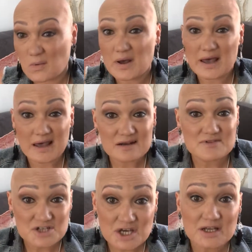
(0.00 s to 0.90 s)
quite a hell
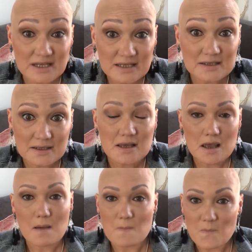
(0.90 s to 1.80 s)
of a journey,
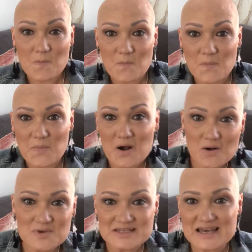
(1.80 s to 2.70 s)
but
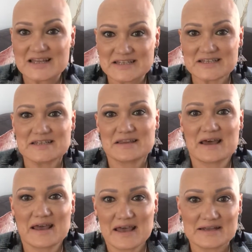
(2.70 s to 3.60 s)
I was getting to
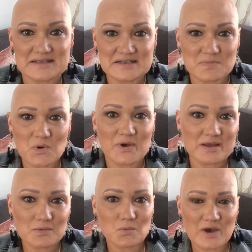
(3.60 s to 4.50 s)
that end
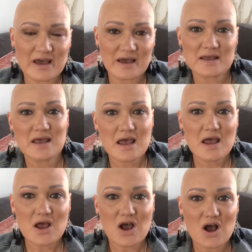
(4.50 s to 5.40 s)
point where
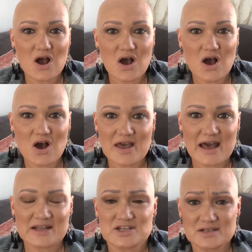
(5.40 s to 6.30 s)
I
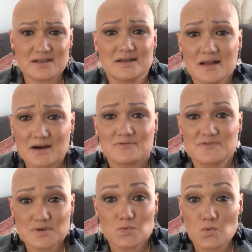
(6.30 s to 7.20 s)
actually
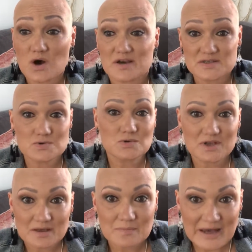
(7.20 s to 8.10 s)
loved what I saw
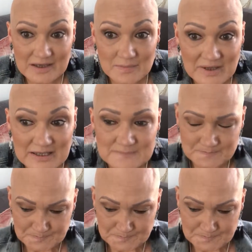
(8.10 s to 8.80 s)
looking back at me.